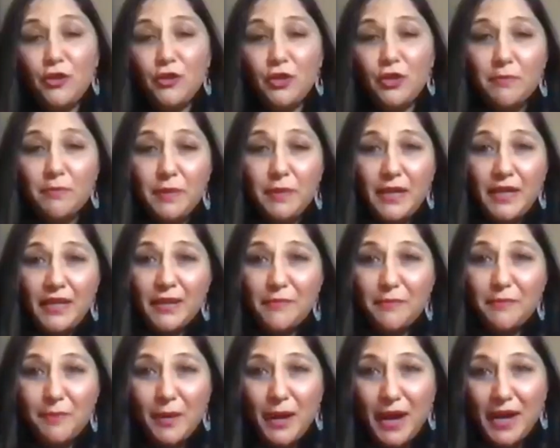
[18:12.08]
can be
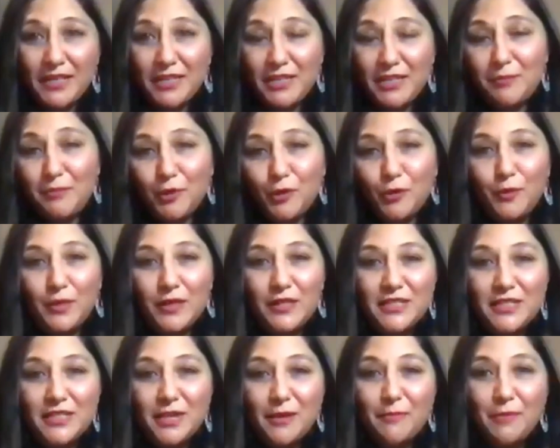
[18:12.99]
compatible with
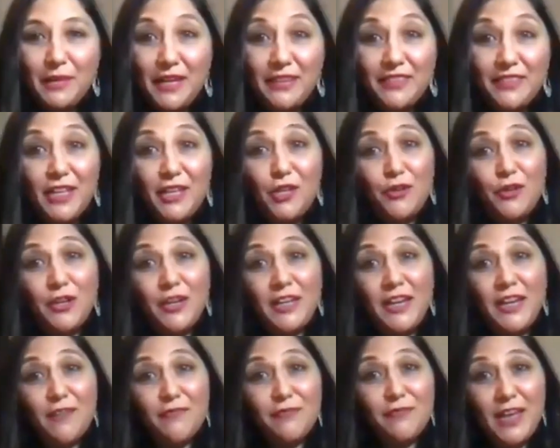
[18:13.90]
somebody and then you can
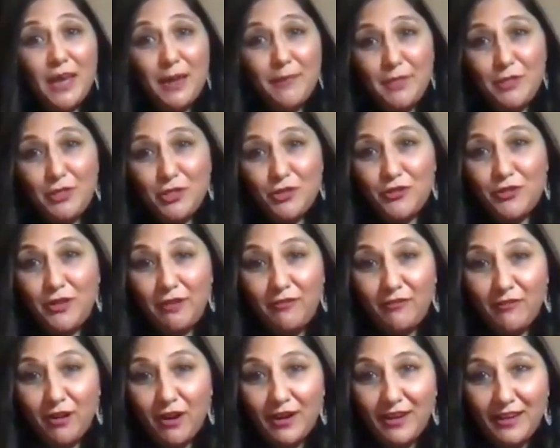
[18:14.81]
have chemistry,
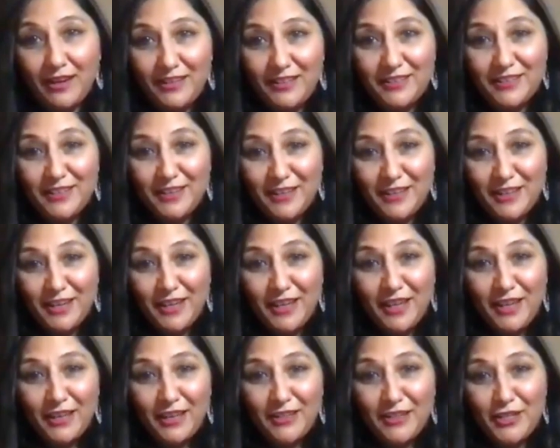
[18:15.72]
right?
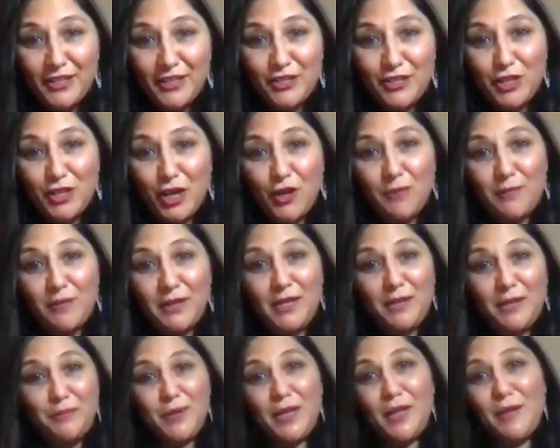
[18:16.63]
There's so
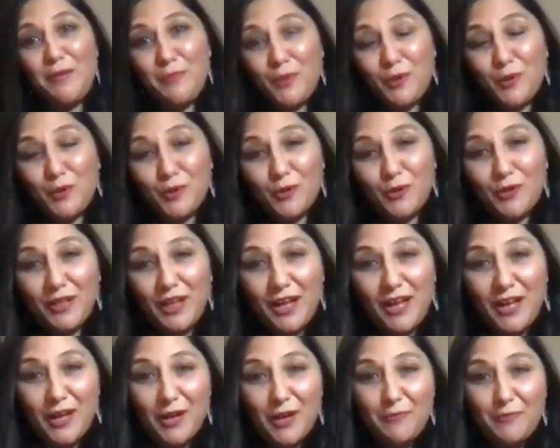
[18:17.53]
many people,
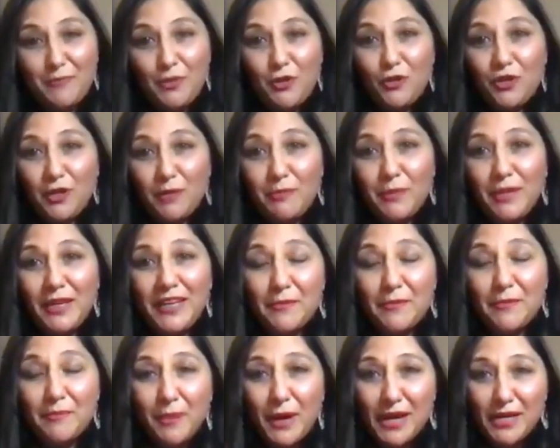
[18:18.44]
you can be
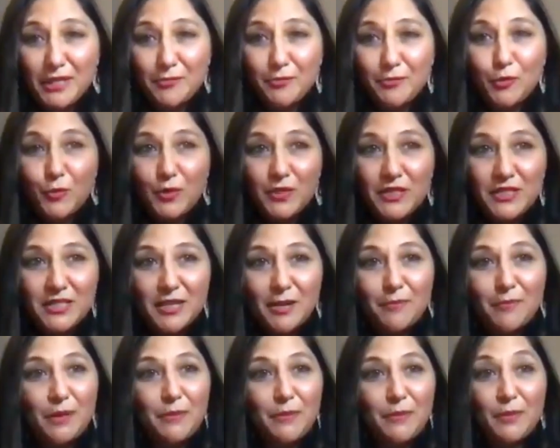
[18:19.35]
compatible with
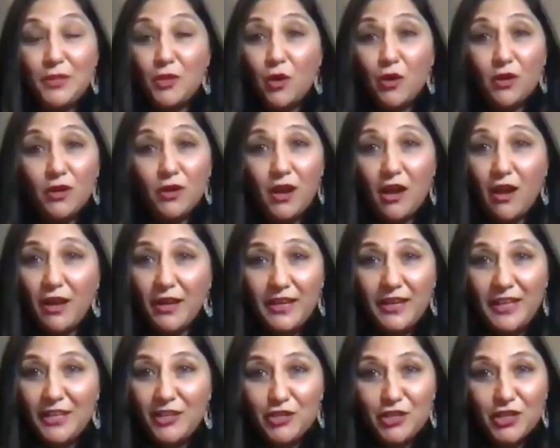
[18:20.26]
somebody but not
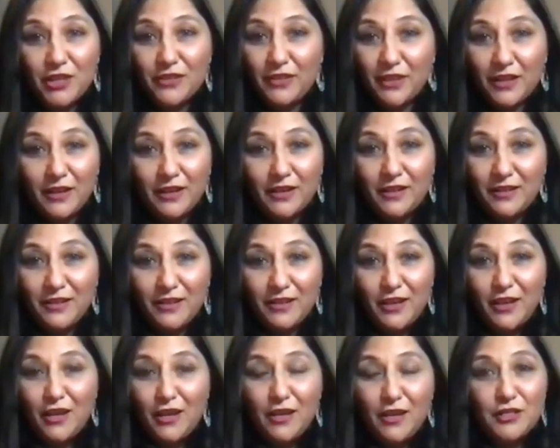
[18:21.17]
like each other.
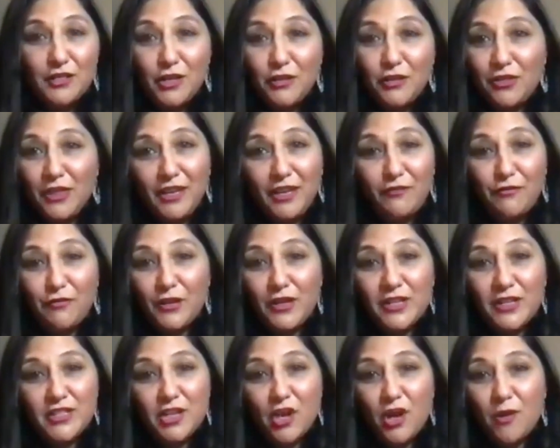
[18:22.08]
So think, for
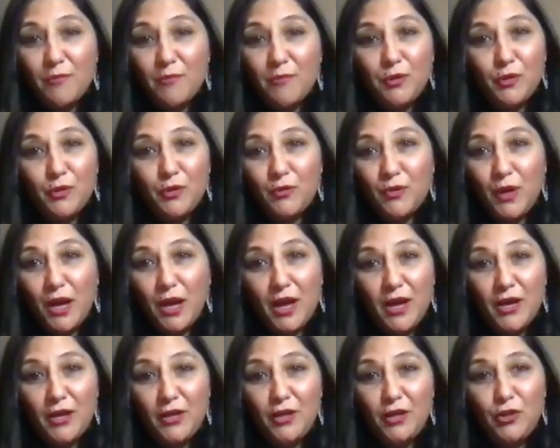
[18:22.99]
example,
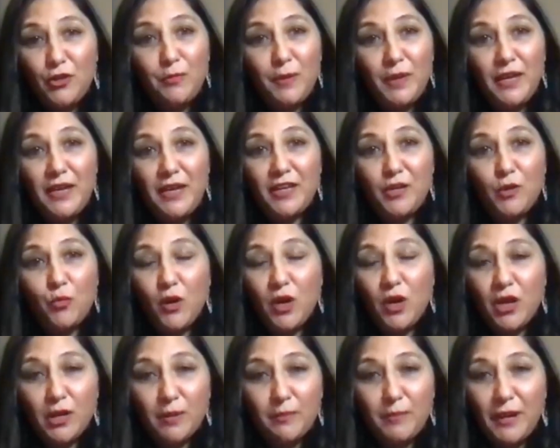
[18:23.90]
you being in a
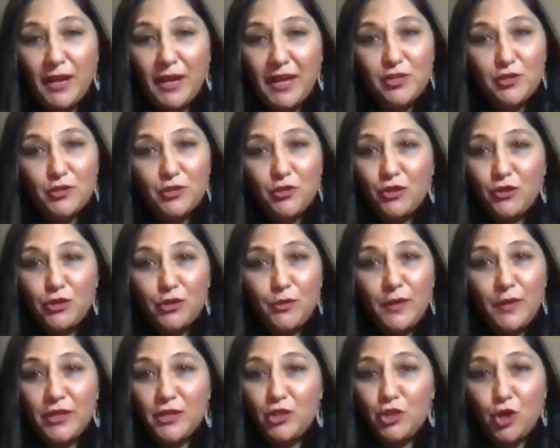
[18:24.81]
workplace or you're
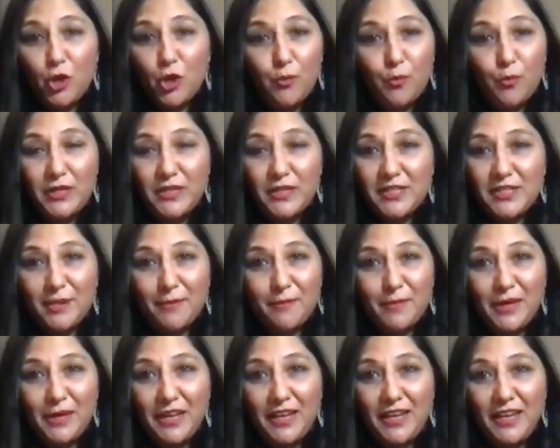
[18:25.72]
doing a job with
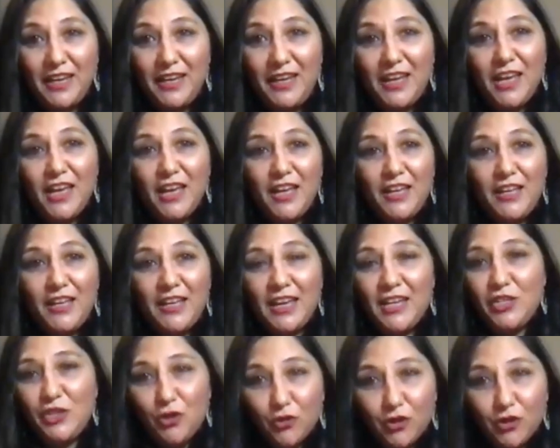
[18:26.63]
somebody.
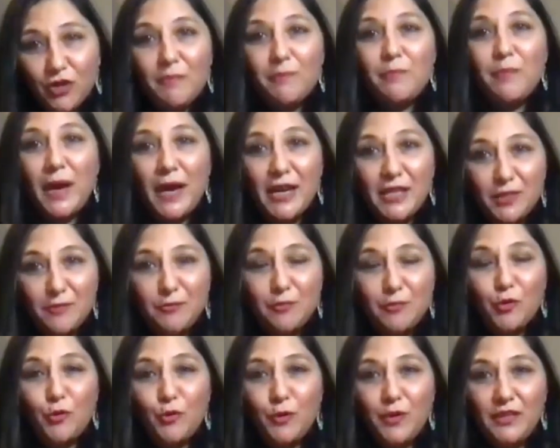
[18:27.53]
Yes, you're
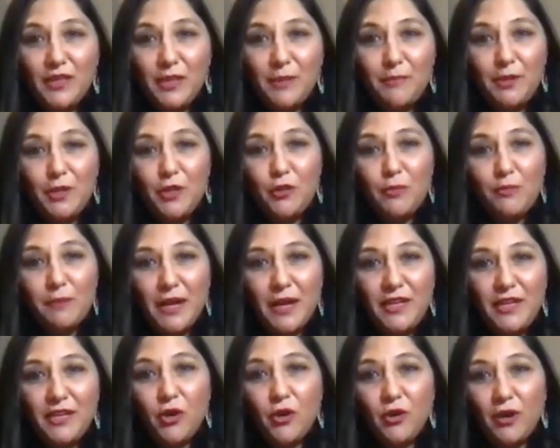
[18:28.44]
compatible with them, but you
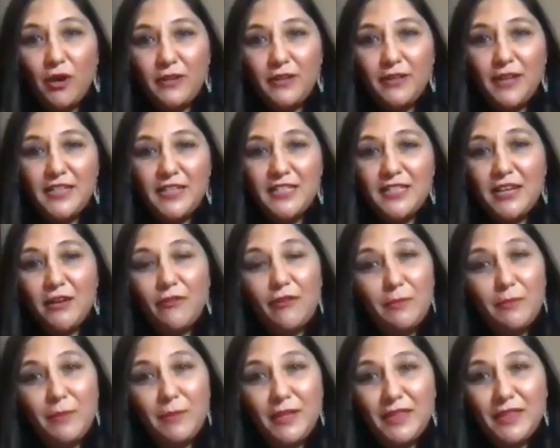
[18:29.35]
may not
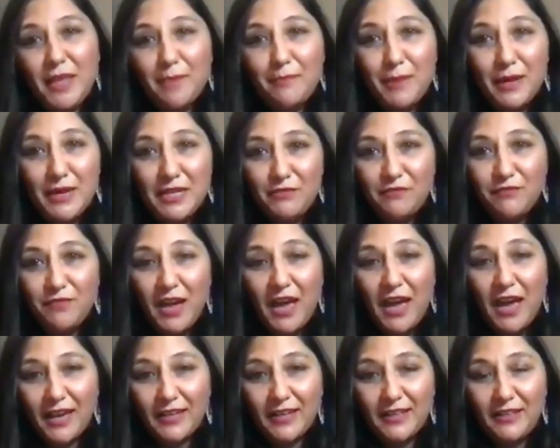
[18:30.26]
necessarily be their best
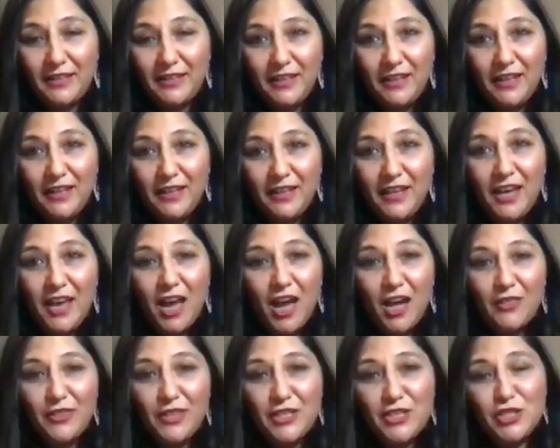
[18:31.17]
fan.
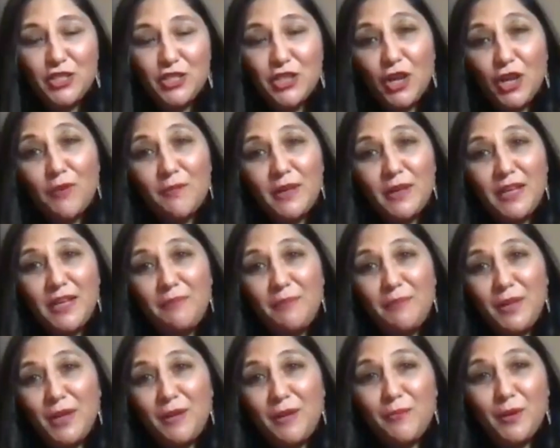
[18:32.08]
There's so many
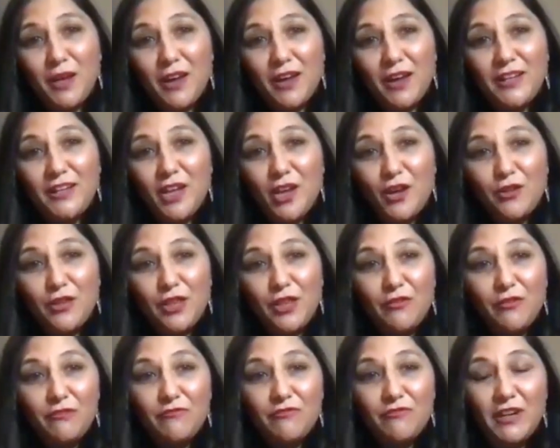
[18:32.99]
people I know,
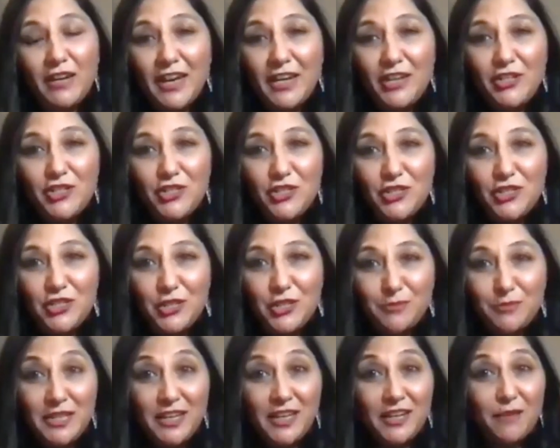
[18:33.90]
they're in
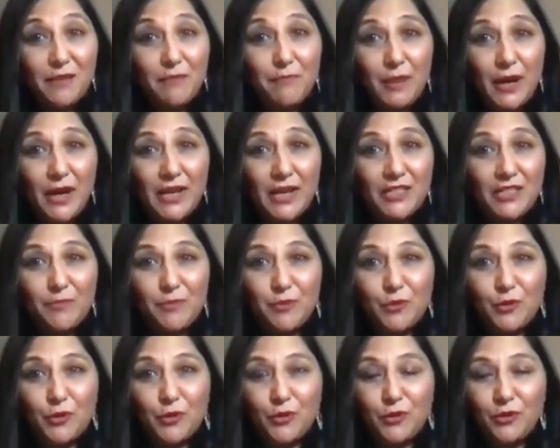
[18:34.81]
relationships, they're
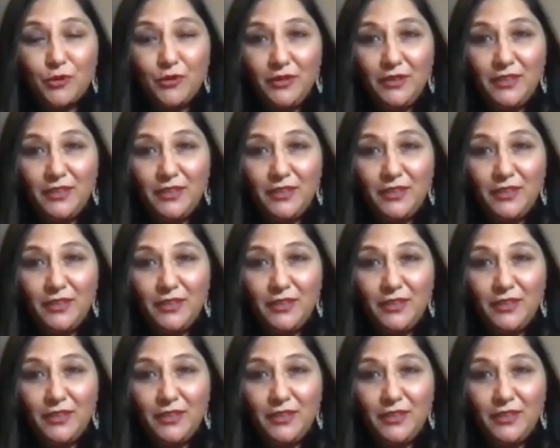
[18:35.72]
compatible,